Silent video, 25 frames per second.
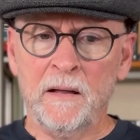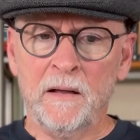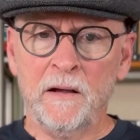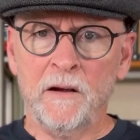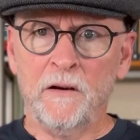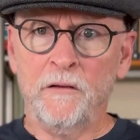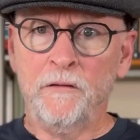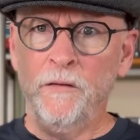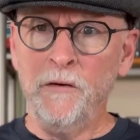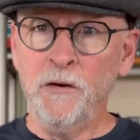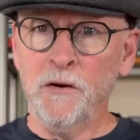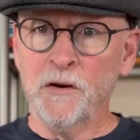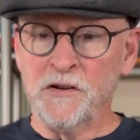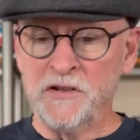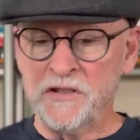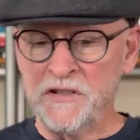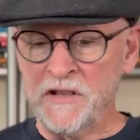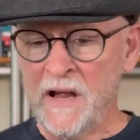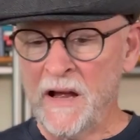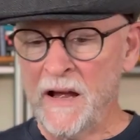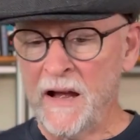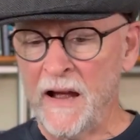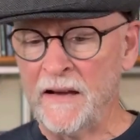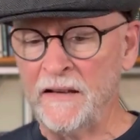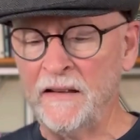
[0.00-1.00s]
first,
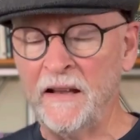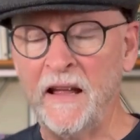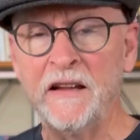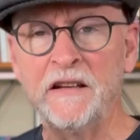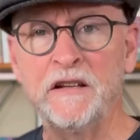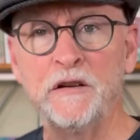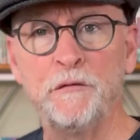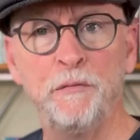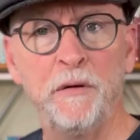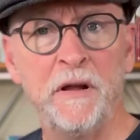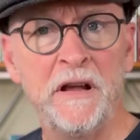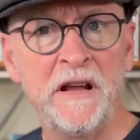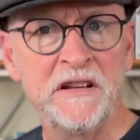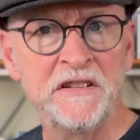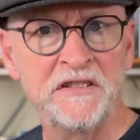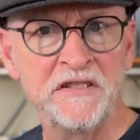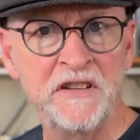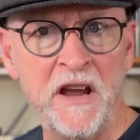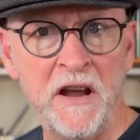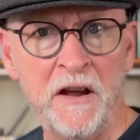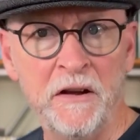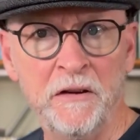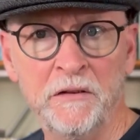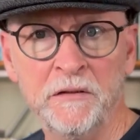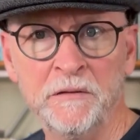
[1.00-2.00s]
I'd like to play a
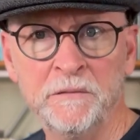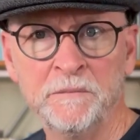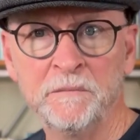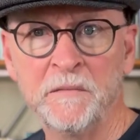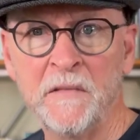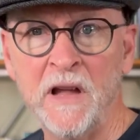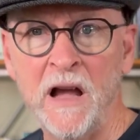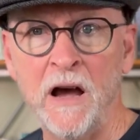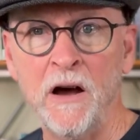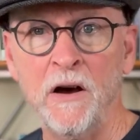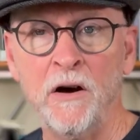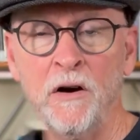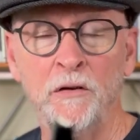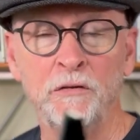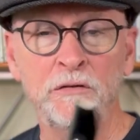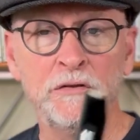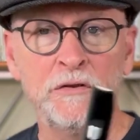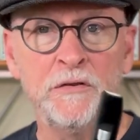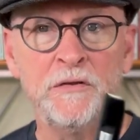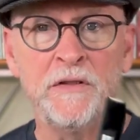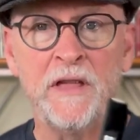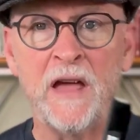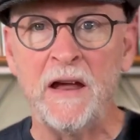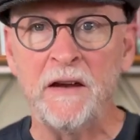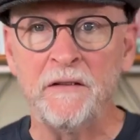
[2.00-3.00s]
scale. I'll
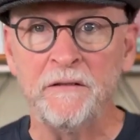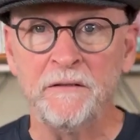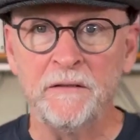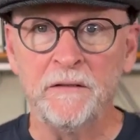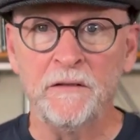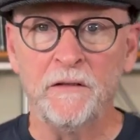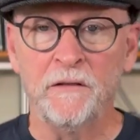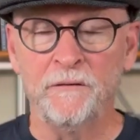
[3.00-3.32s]
do that.